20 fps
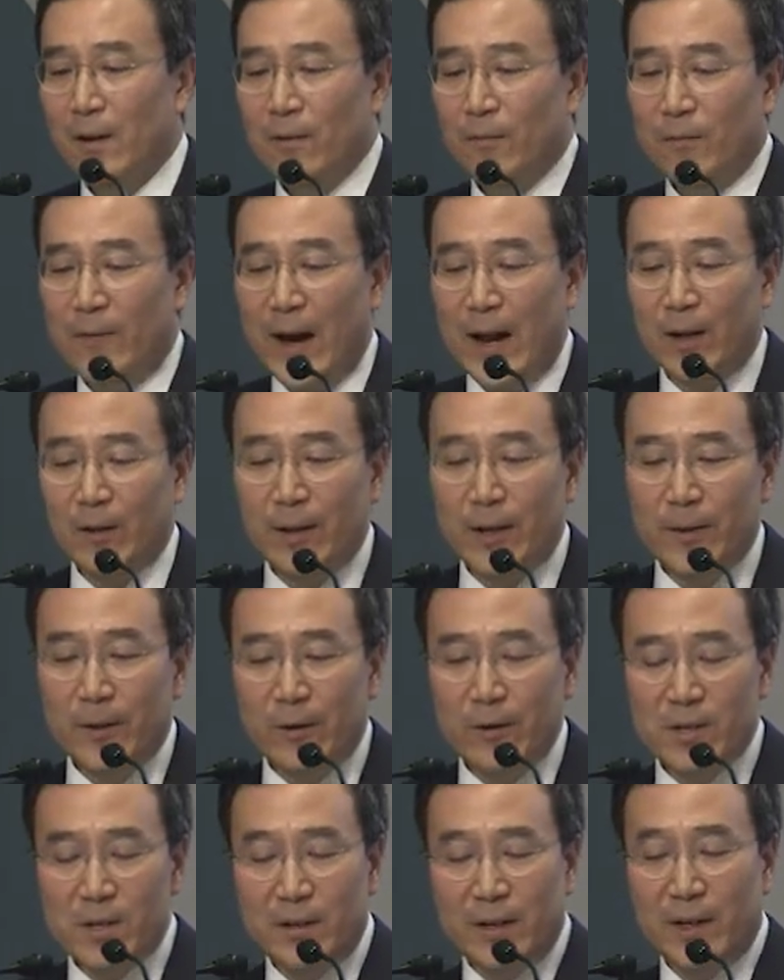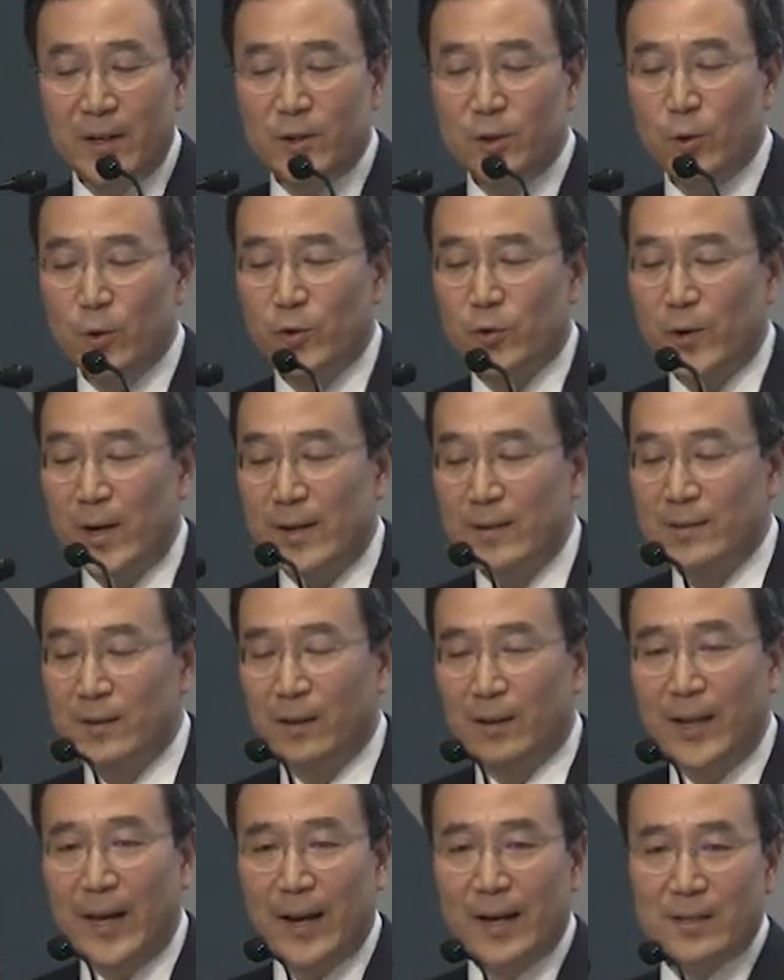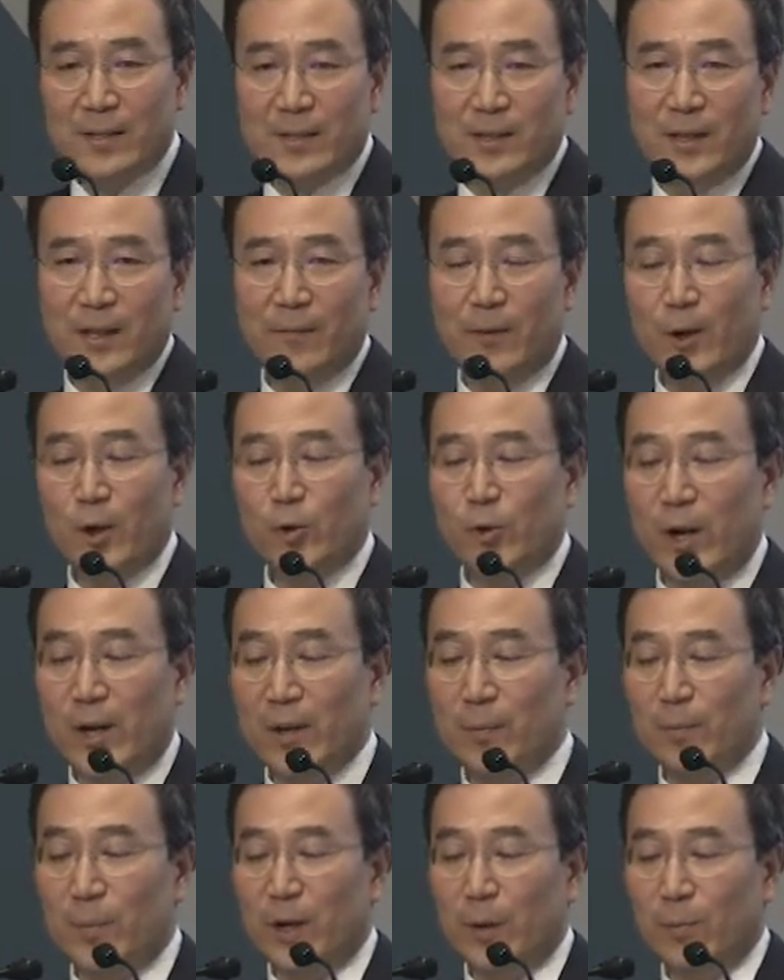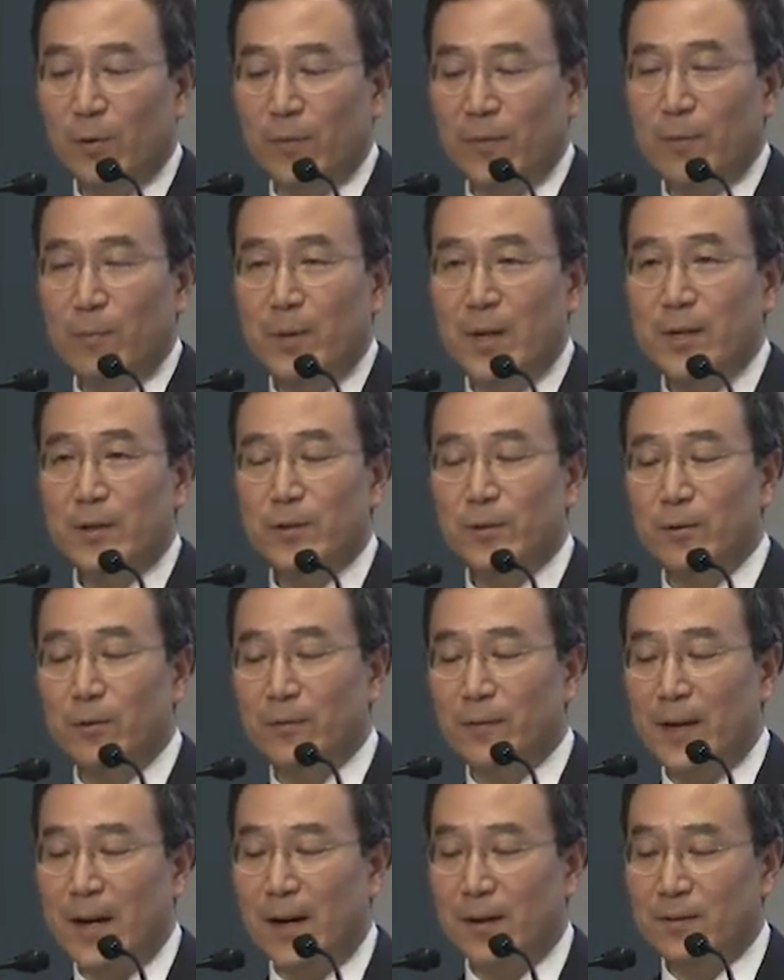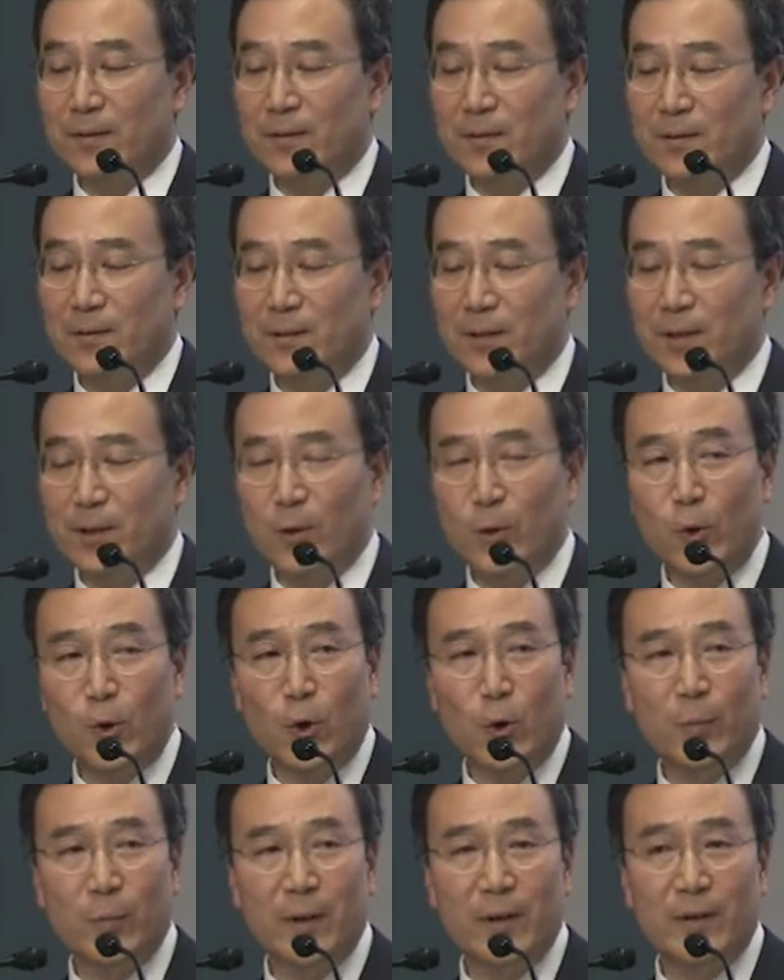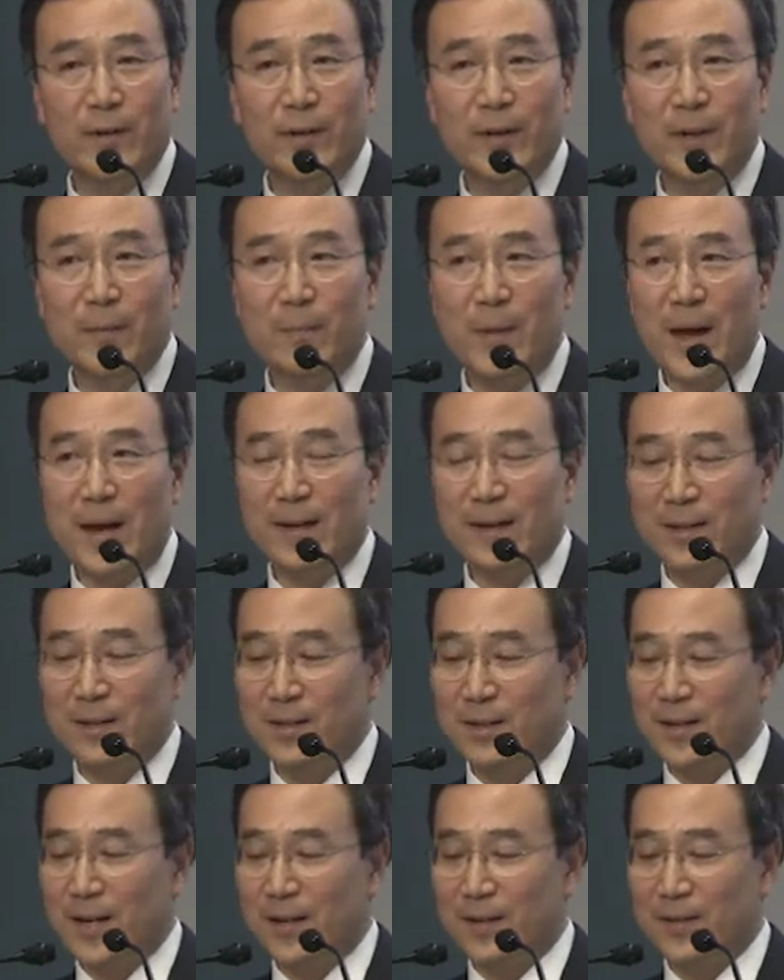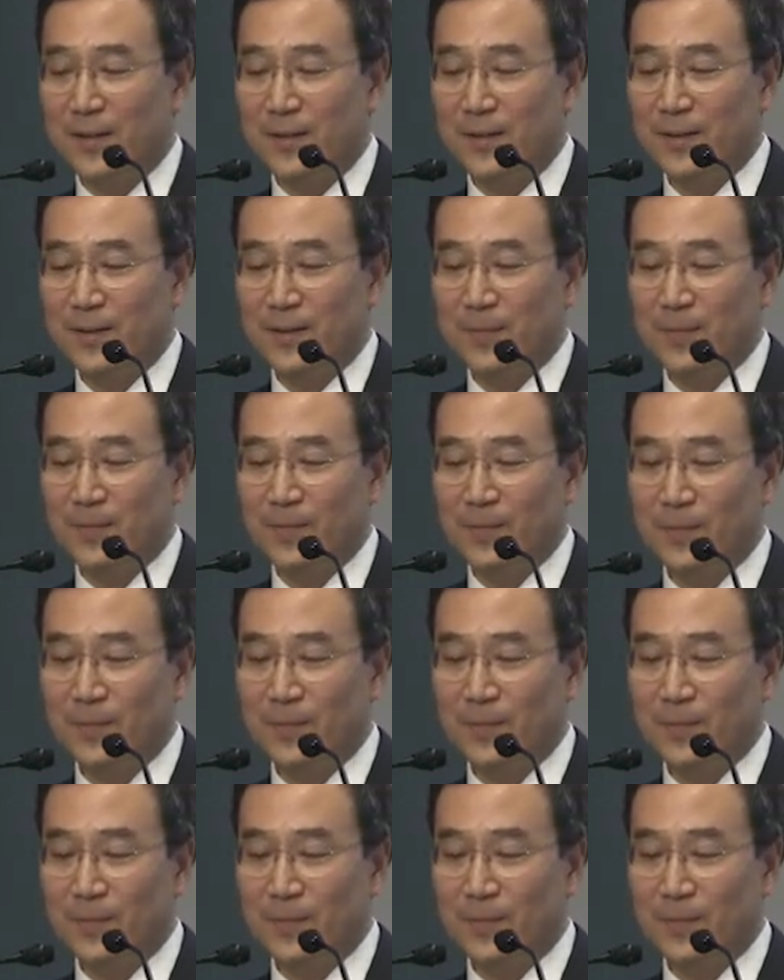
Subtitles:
Finally, there is a need to address the legacy of the credit bubble of the mid-2000s in the corporate and banking sectors.